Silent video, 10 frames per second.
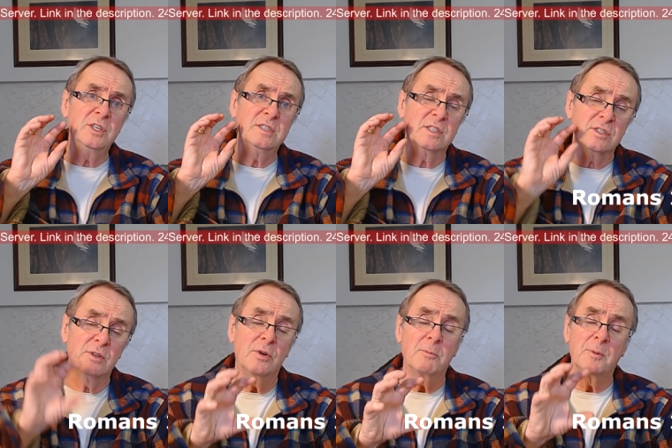Jesus
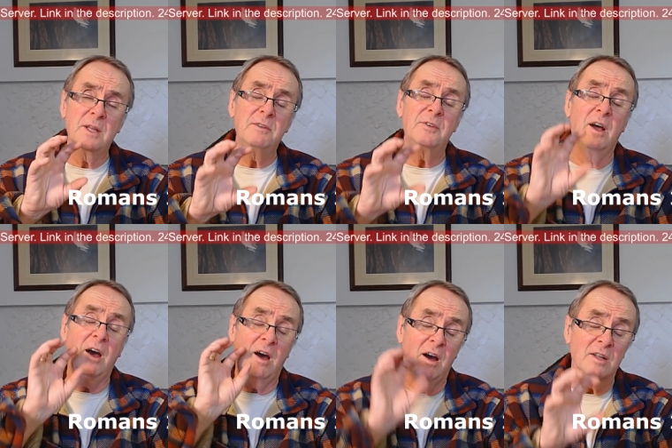is Lord and believe in
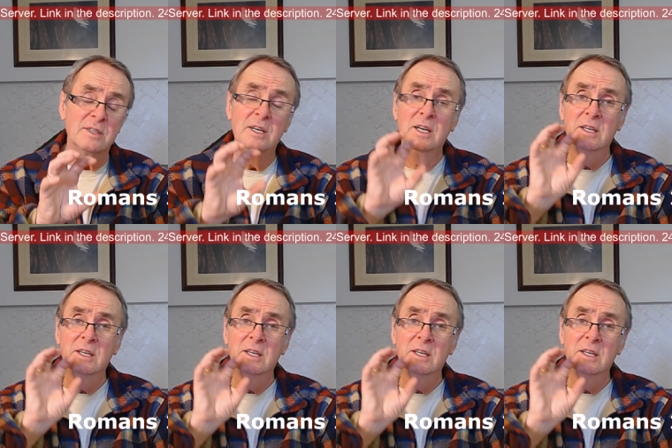our heart